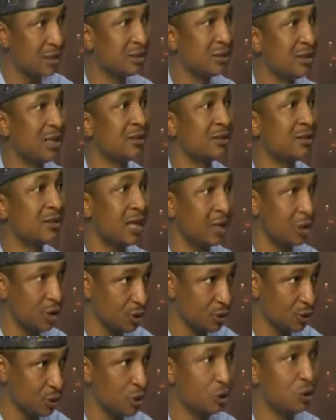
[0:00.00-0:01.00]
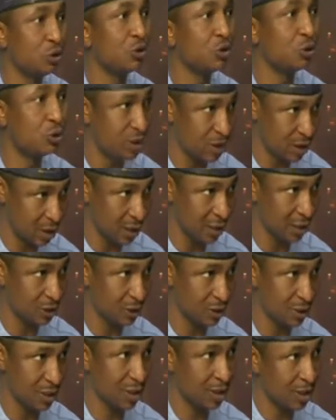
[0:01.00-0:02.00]
transaction during
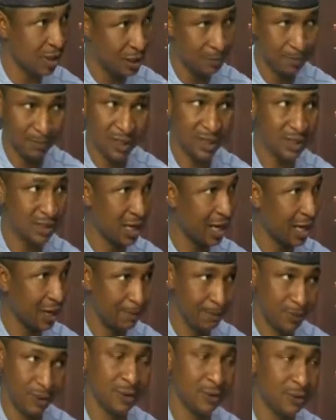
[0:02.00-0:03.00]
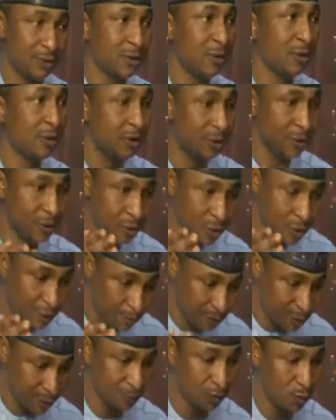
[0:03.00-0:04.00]
election. And, and please, I appeal, you know, to
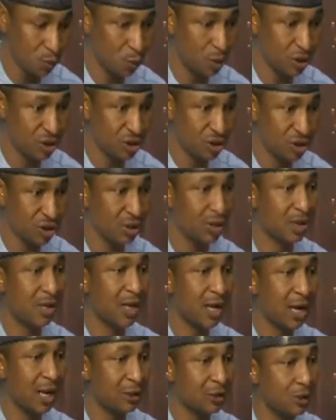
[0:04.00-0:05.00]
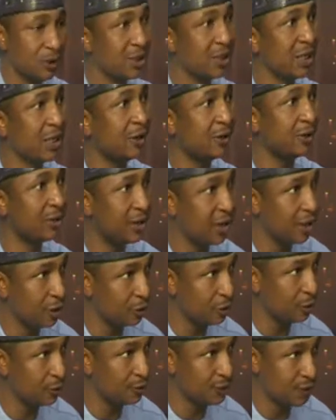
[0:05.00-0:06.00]
people watching and to tell their
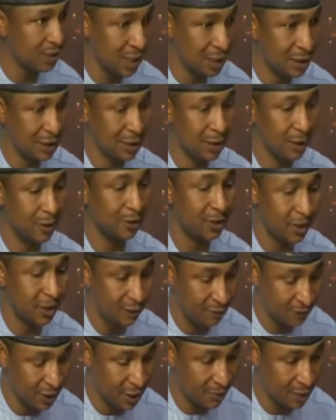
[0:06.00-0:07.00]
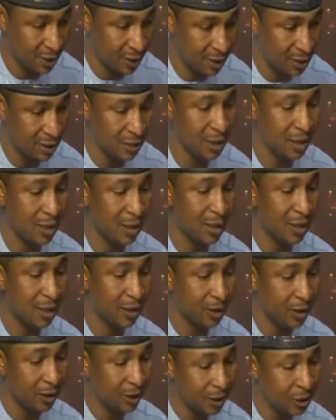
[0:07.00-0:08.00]
groups and tell their families
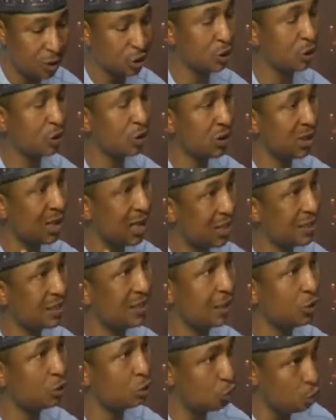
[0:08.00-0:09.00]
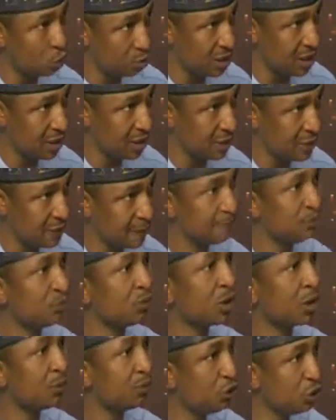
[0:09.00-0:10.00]
in just less than two minutes.
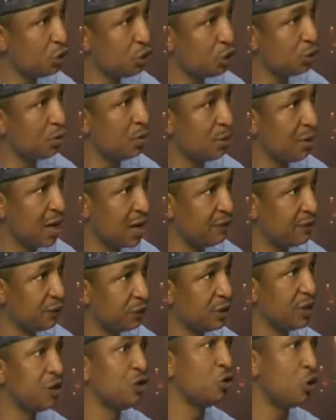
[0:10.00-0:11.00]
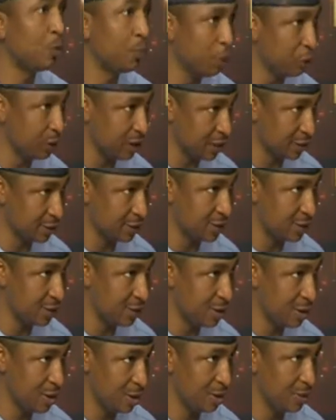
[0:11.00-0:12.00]
Put your mobile phone in your pocket.
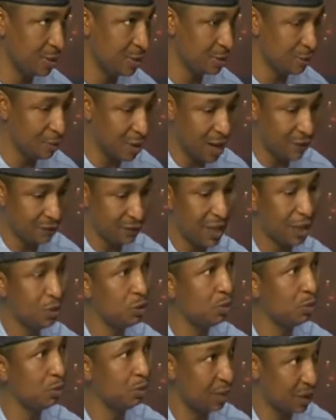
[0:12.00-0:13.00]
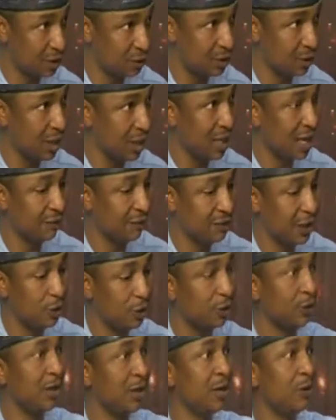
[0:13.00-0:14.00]
You know, after you, particularly after
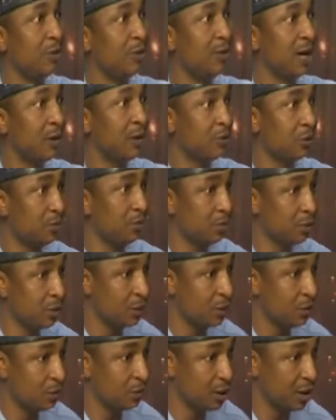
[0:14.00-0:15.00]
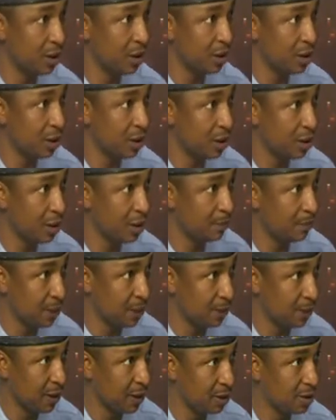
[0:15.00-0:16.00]
you collect your ballot uh, uh,
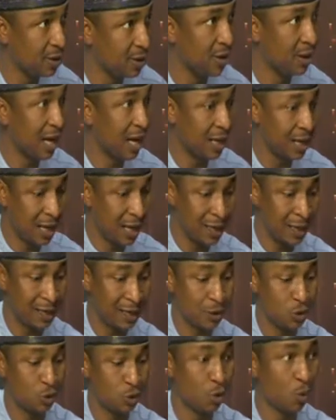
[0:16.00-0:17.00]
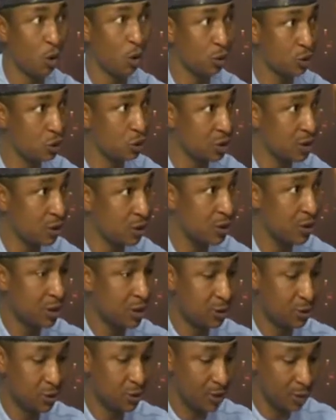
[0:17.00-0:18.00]
paper, and, and as you walk to the
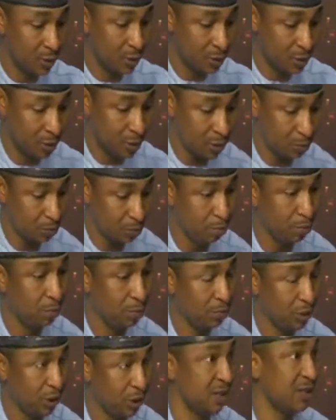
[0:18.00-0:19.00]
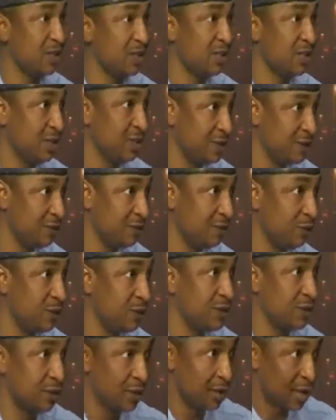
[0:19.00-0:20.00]
to the uh, because it's secret
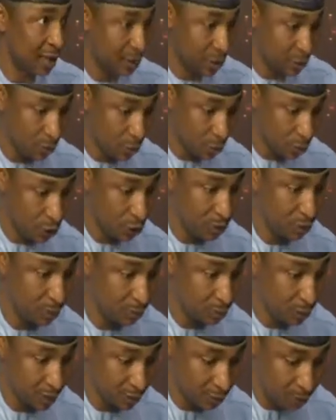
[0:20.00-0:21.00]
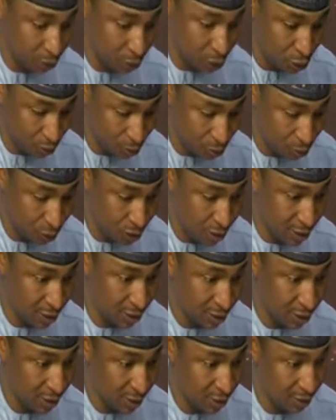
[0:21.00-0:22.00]
voting, as you walk to the uh, the boots
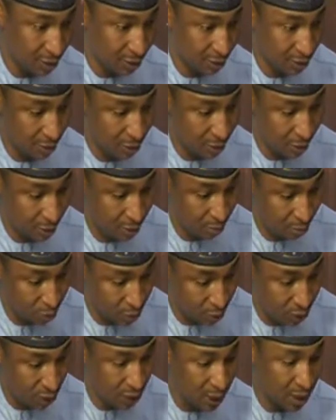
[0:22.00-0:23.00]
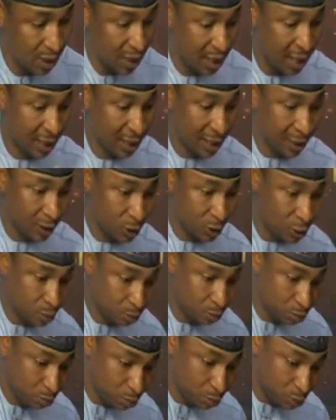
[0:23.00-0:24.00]
the the, the, the boots and as you
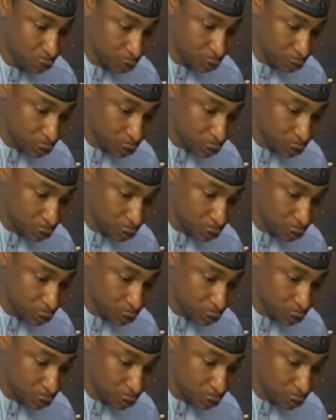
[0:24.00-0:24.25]
you know